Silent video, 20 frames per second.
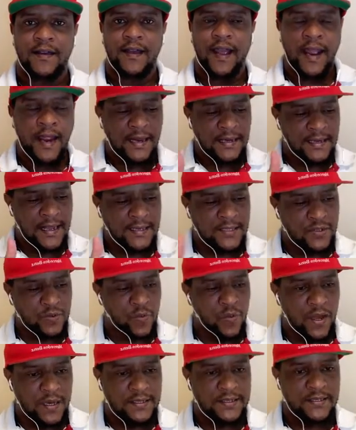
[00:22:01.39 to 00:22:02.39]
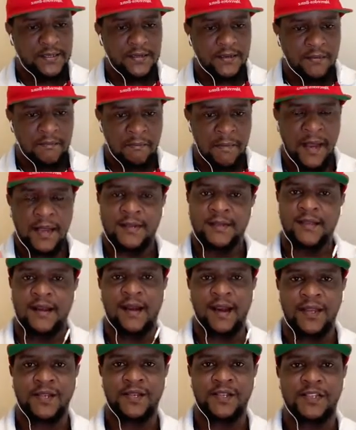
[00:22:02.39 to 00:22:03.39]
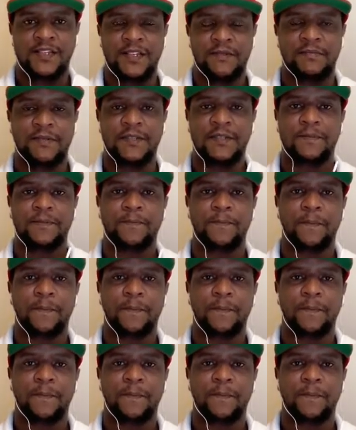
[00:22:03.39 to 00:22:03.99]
And that's what makes relationships.